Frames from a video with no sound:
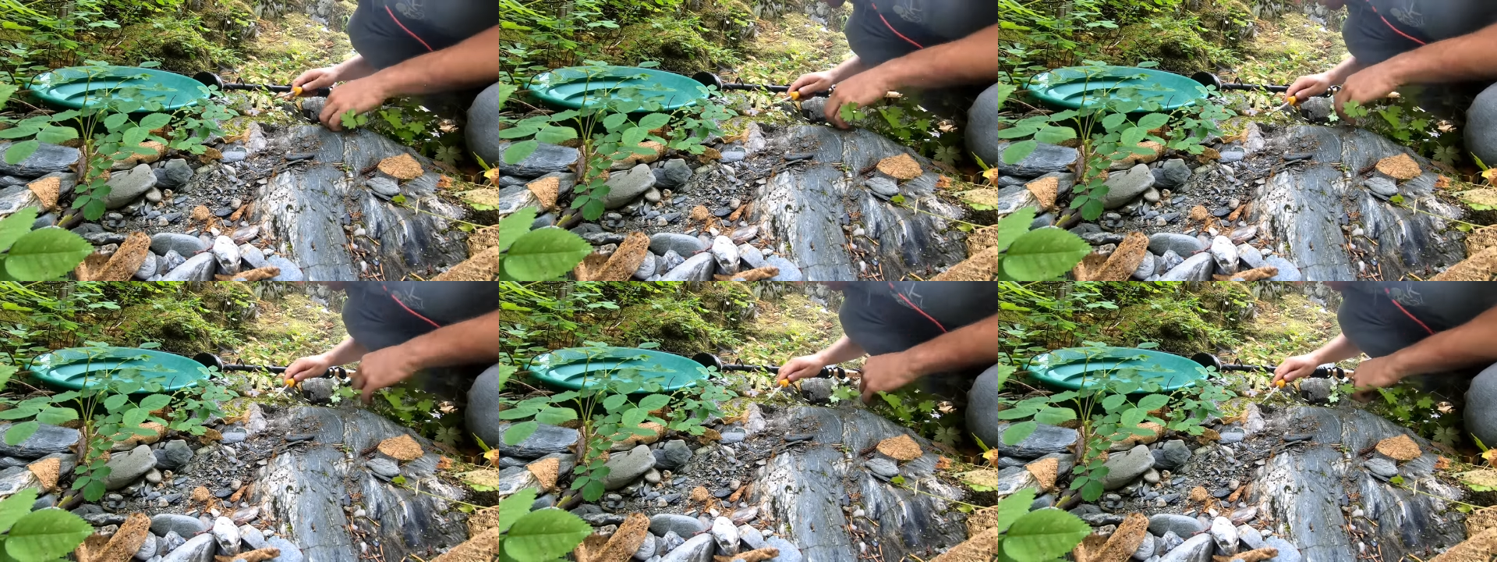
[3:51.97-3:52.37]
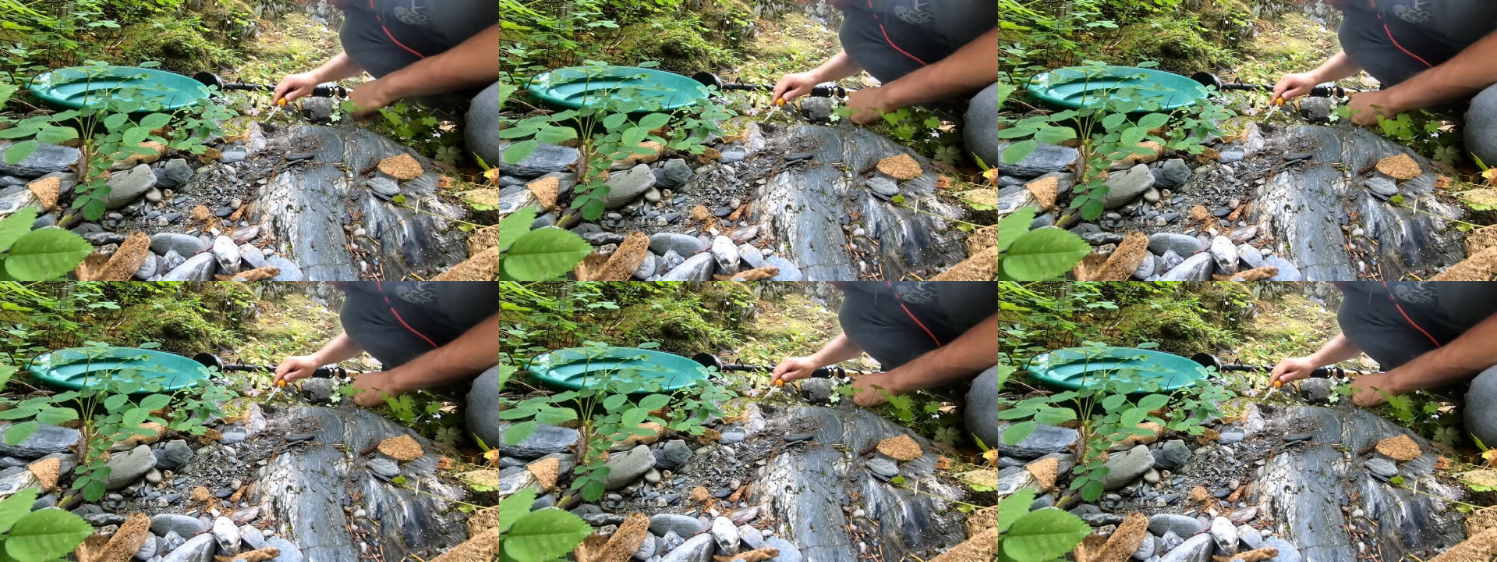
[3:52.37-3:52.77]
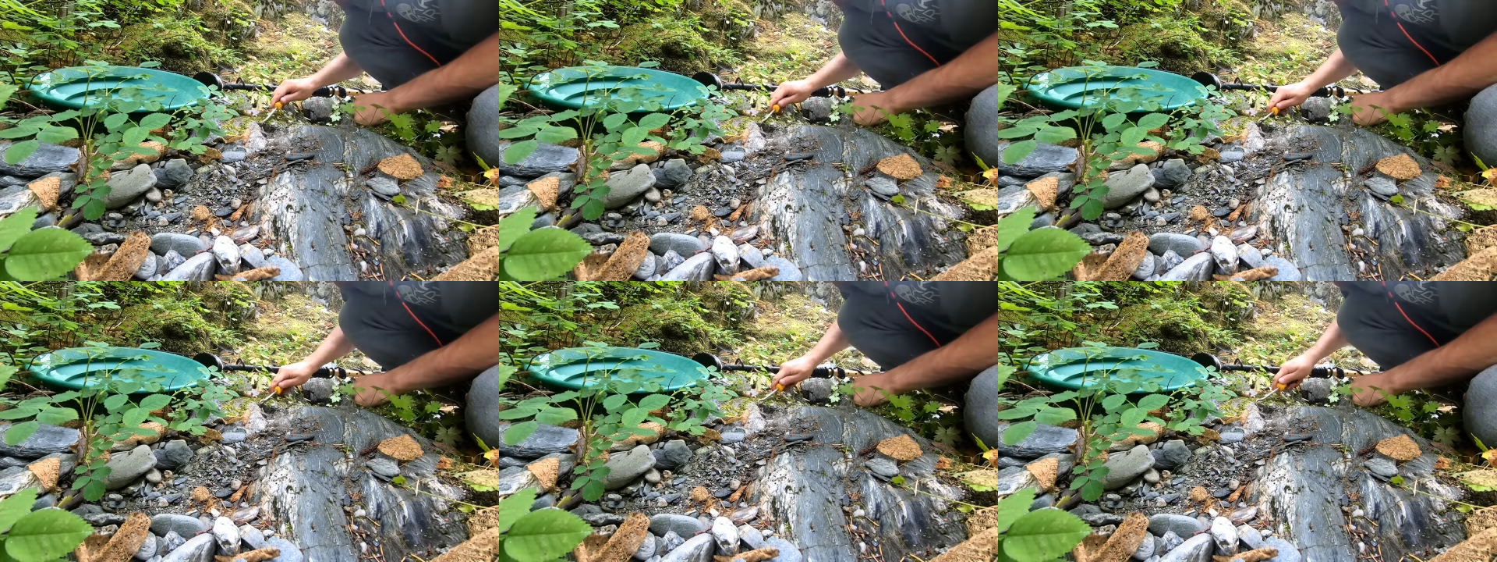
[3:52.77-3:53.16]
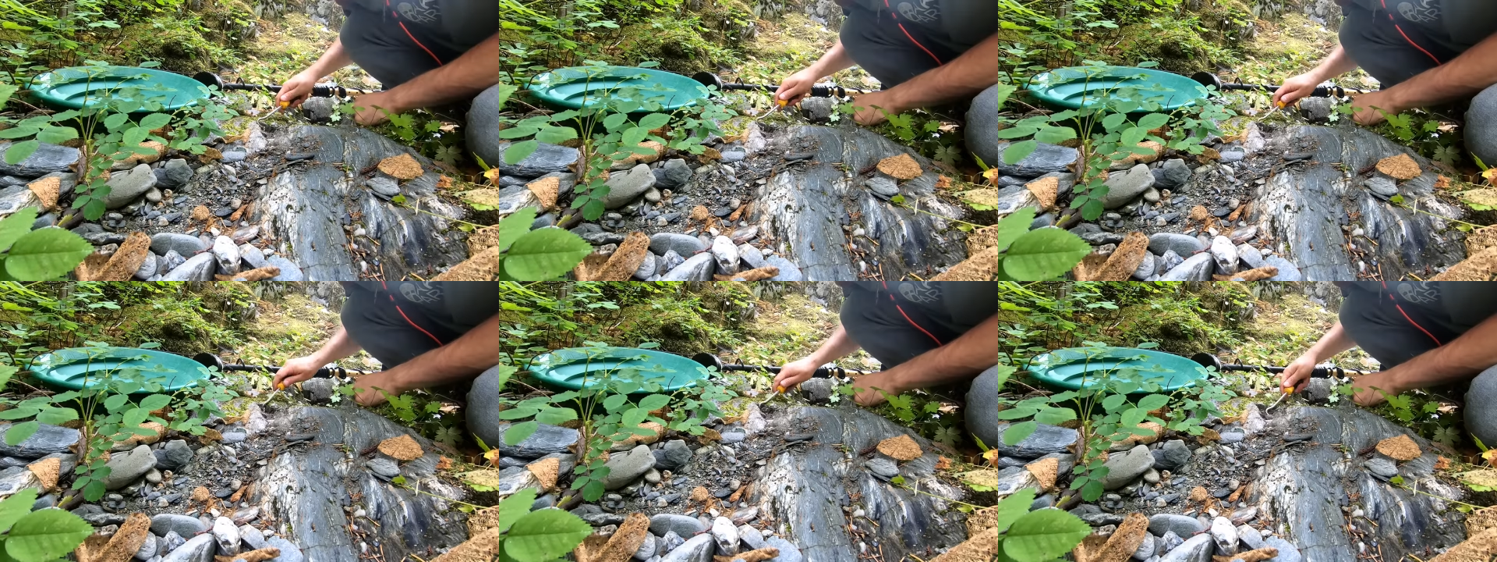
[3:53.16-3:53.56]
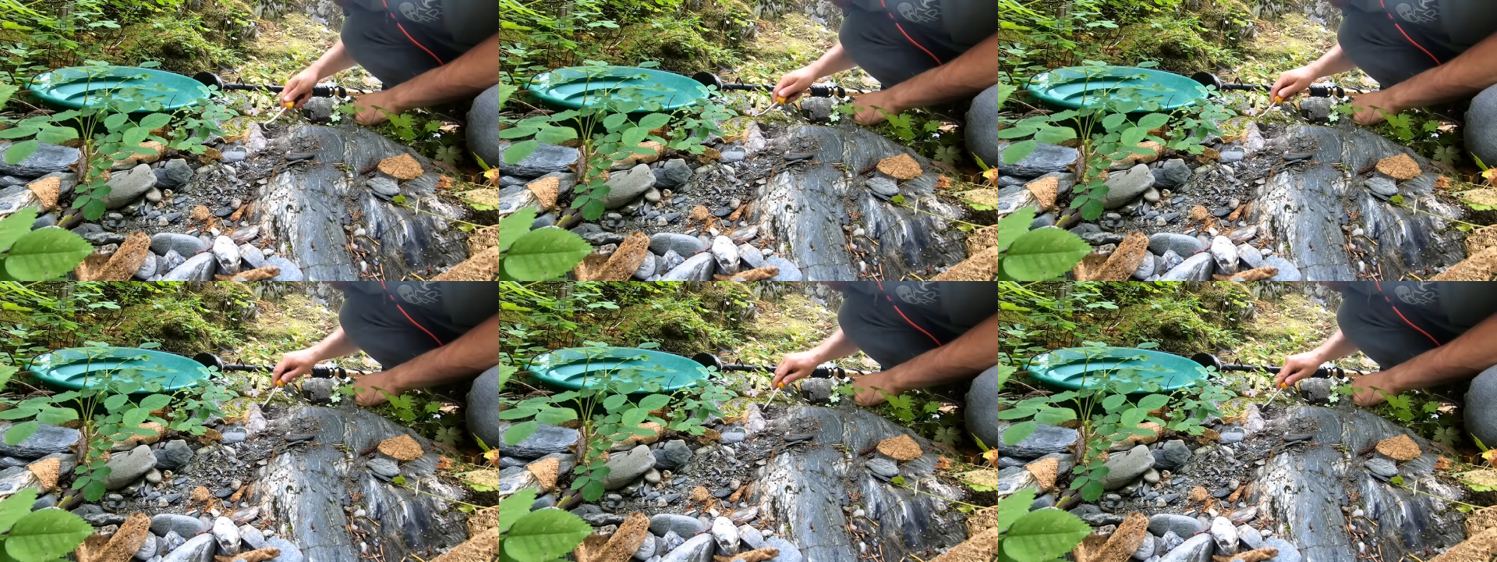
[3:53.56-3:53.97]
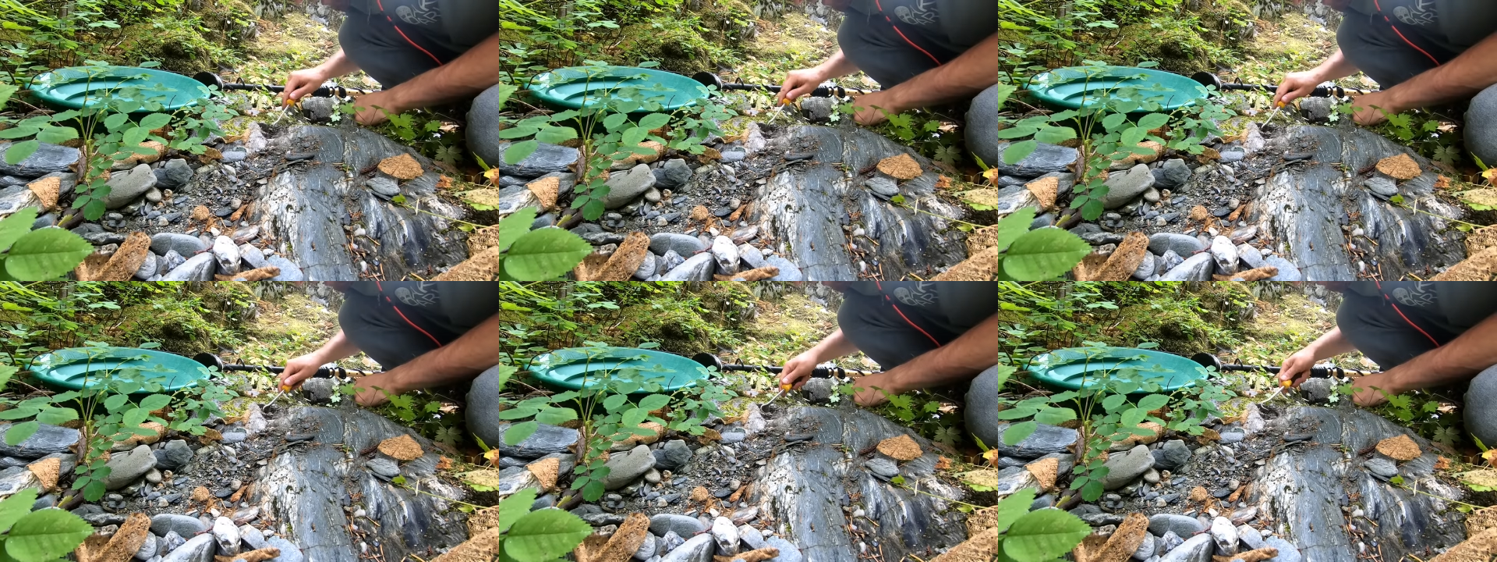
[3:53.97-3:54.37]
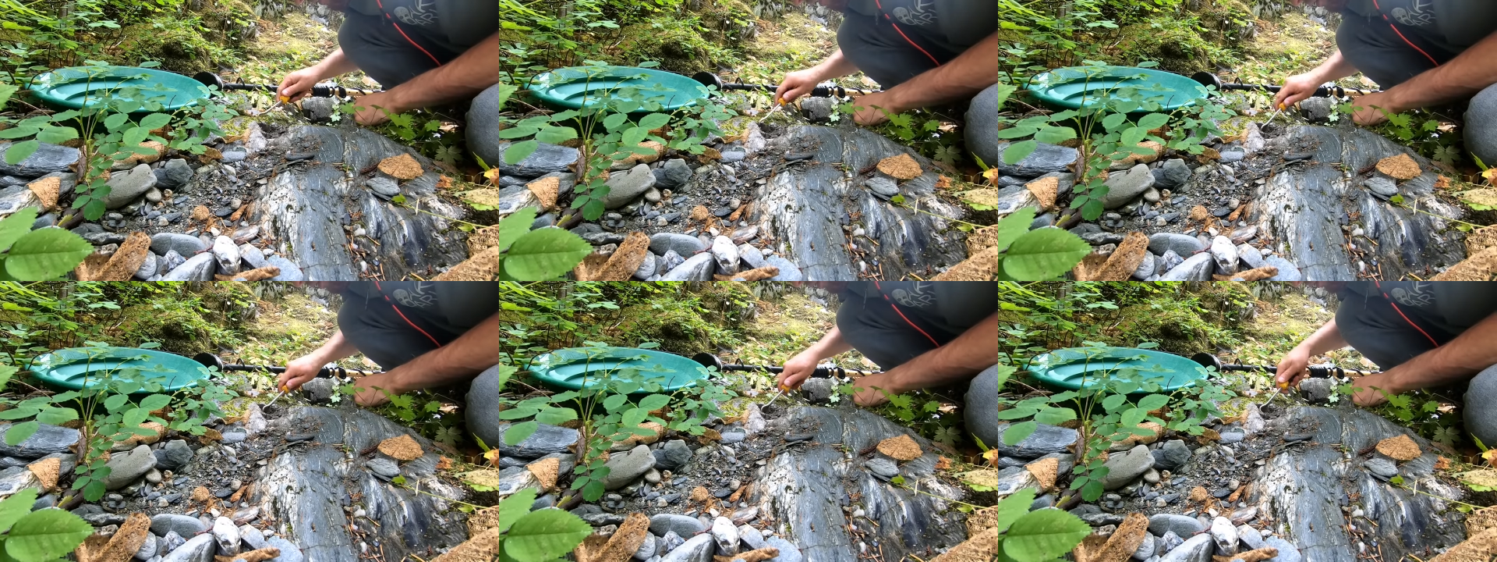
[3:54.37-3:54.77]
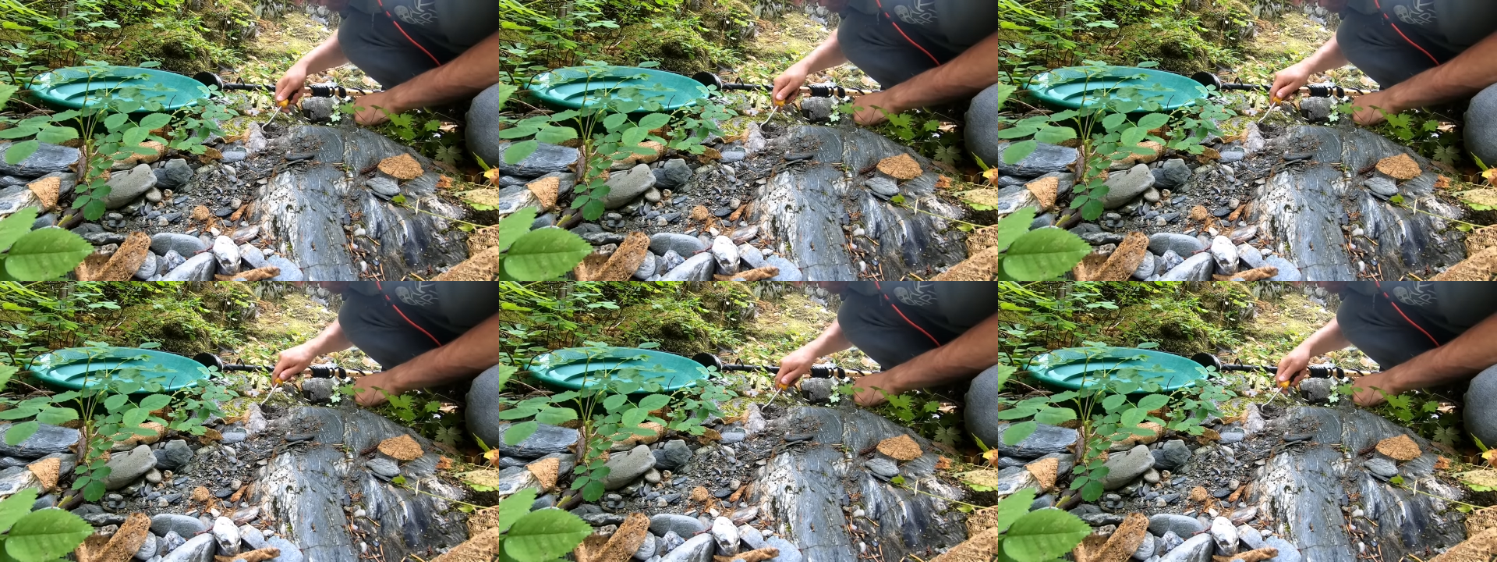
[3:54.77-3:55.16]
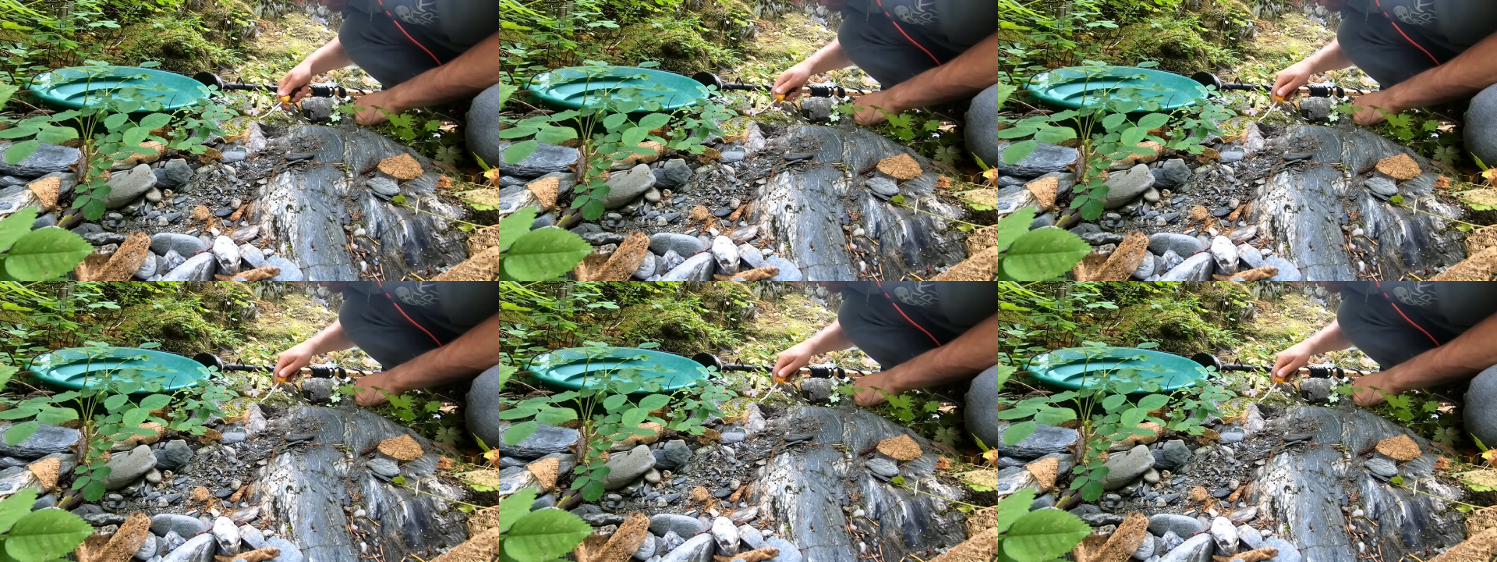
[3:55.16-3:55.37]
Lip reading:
No face is visible, so there are no lips to read.